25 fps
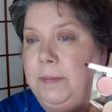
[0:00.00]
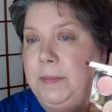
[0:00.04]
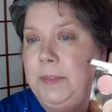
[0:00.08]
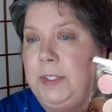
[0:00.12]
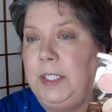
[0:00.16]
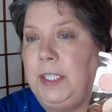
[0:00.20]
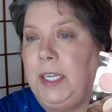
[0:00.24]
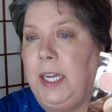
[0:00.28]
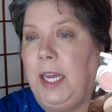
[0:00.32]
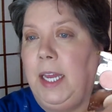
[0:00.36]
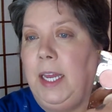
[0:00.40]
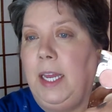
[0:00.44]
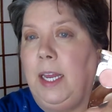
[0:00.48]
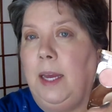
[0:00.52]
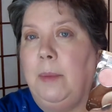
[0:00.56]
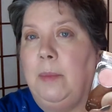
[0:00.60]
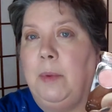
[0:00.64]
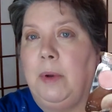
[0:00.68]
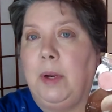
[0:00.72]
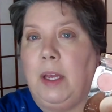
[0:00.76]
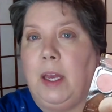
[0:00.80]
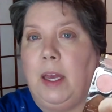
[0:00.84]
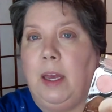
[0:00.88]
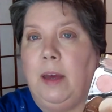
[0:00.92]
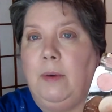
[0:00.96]
today I'm going
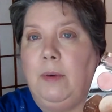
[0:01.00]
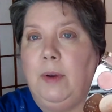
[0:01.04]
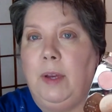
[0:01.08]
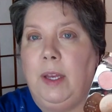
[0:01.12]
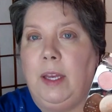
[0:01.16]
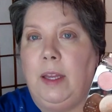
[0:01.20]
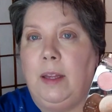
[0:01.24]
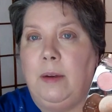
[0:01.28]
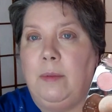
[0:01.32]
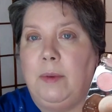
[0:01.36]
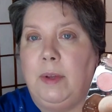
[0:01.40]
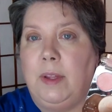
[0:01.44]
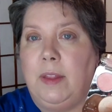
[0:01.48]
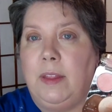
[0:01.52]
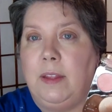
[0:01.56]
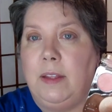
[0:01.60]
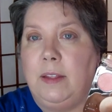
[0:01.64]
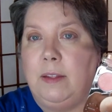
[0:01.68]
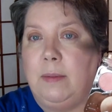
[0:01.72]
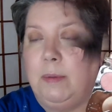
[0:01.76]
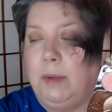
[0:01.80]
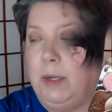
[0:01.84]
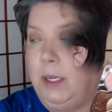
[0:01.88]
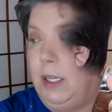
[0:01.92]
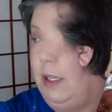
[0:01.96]
to go in with
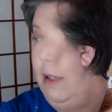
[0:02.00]
this one